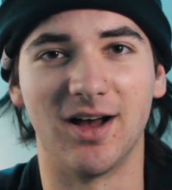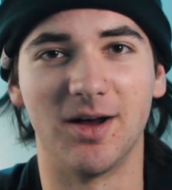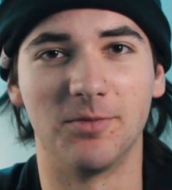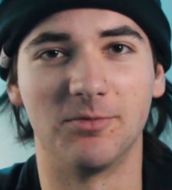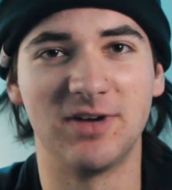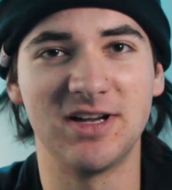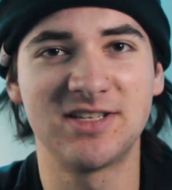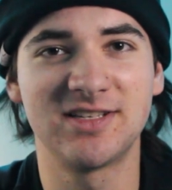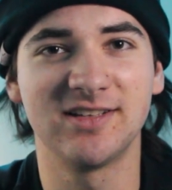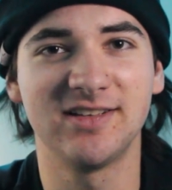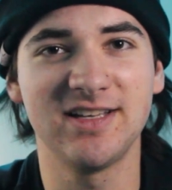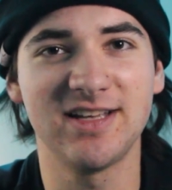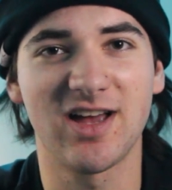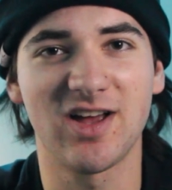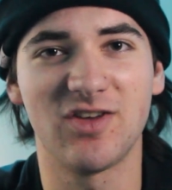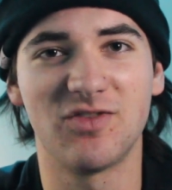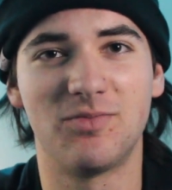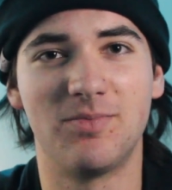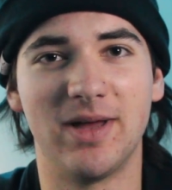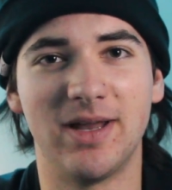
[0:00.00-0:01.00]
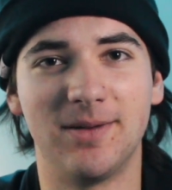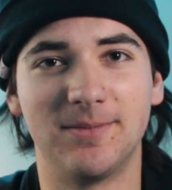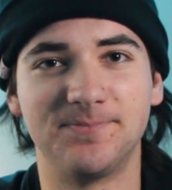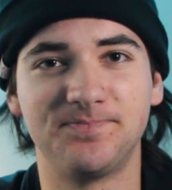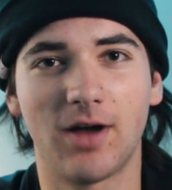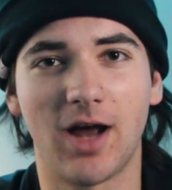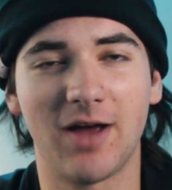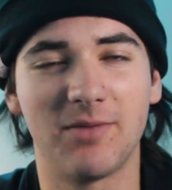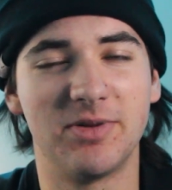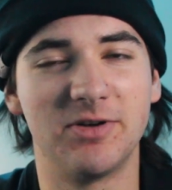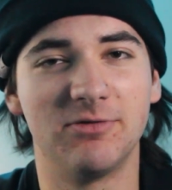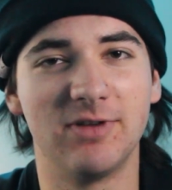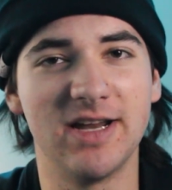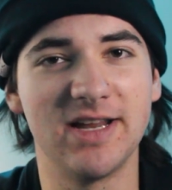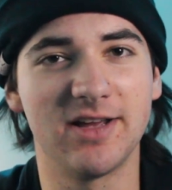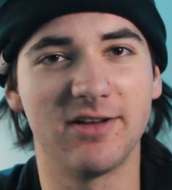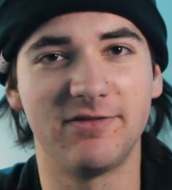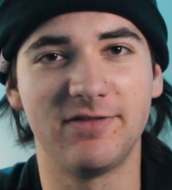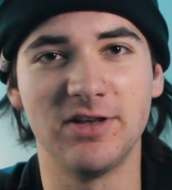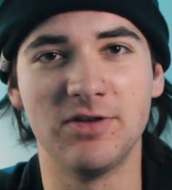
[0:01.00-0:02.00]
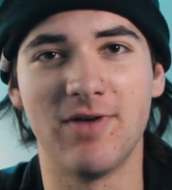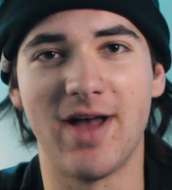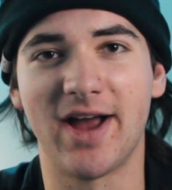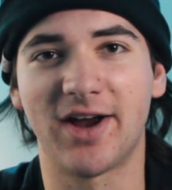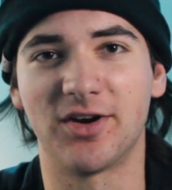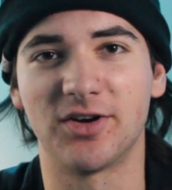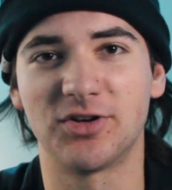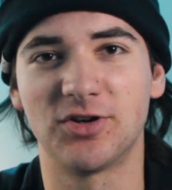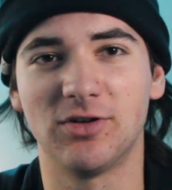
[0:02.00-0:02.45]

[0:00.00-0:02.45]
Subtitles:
Recently, I've been reading a few Eckhart